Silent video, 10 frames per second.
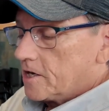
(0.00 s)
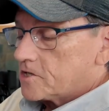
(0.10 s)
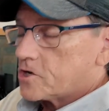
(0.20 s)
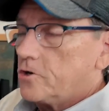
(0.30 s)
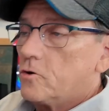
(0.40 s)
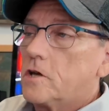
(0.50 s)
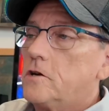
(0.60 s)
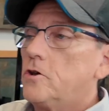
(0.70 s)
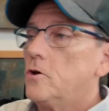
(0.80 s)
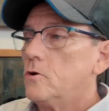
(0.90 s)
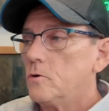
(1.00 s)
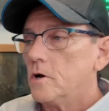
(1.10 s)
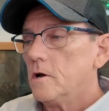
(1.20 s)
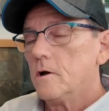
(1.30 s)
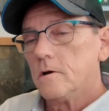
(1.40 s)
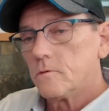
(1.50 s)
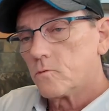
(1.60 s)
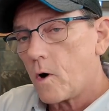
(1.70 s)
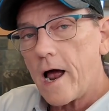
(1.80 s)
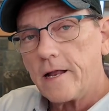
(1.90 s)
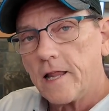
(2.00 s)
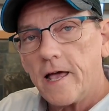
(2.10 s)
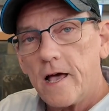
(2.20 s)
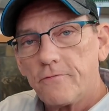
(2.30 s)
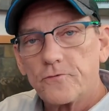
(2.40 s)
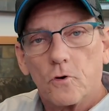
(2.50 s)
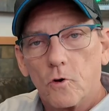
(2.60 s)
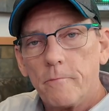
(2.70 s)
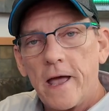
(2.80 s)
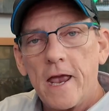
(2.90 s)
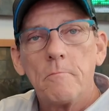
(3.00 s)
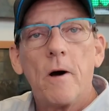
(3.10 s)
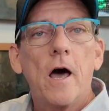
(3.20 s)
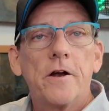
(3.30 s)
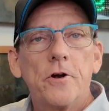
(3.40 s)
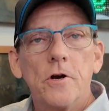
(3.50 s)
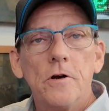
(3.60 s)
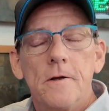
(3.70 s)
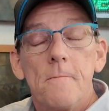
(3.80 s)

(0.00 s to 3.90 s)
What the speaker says: so you can do right, left, or main monitor.